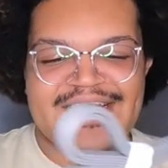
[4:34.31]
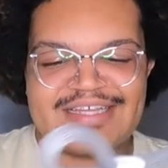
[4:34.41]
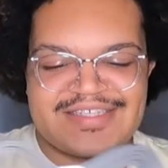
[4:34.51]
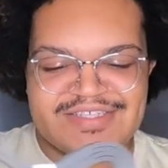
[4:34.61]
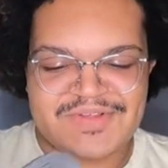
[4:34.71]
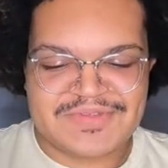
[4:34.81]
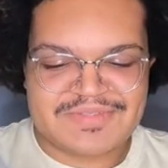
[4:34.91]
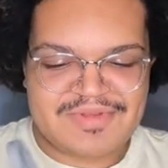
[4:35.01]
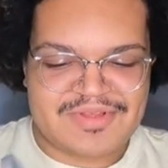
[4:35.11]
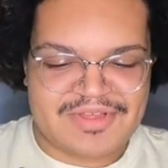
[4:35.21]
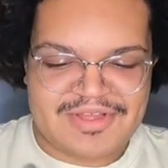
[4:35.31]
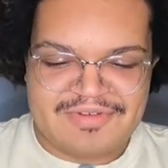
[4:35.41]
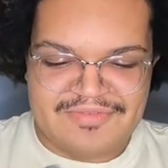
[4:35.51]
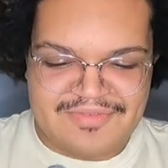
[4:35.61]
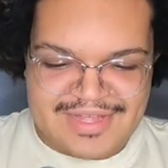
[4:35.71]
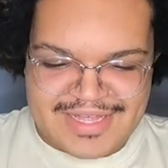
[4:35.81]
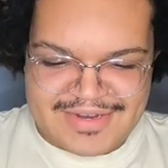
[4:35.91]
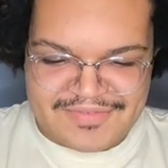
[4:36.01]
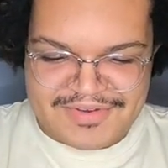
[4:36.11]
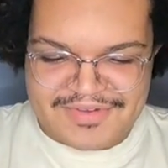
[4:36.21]
It is so small, y'all. What
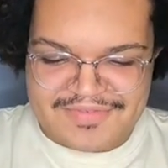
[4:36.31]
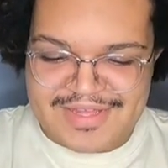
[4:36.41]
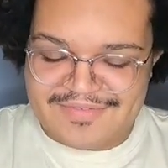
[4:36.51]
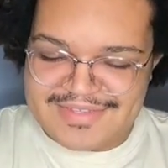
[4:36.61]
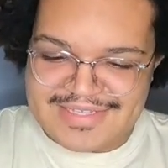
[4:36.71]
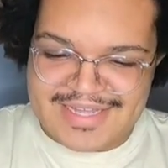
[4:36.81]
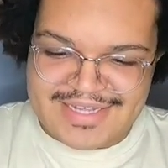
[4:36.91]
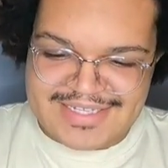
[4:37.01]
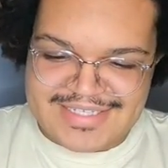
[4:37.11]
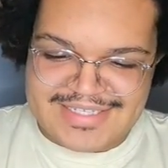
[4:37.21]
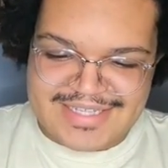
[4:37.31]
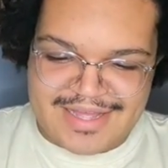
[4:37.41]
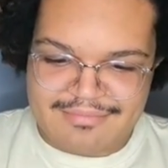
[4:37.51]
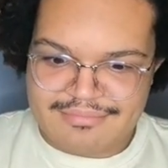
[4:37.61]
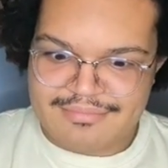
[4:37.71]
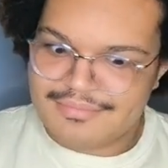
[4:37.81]
in the world? When it was like, this is time.